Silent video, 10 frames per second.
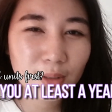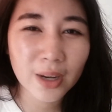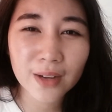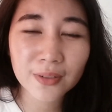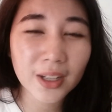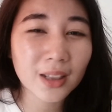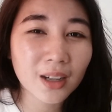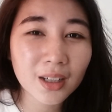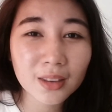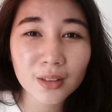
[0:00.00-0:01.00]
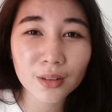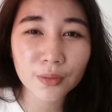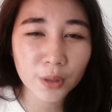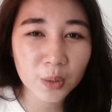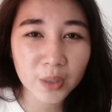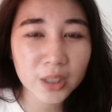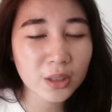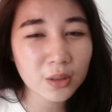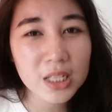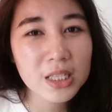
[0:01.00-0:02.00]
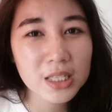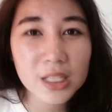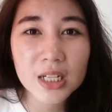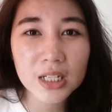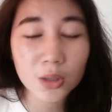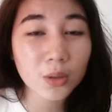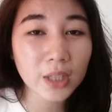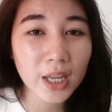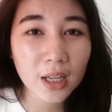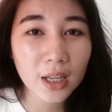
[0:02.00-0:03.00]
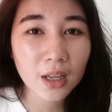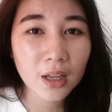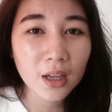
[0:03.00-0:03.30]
You have a lot of required units needed to take,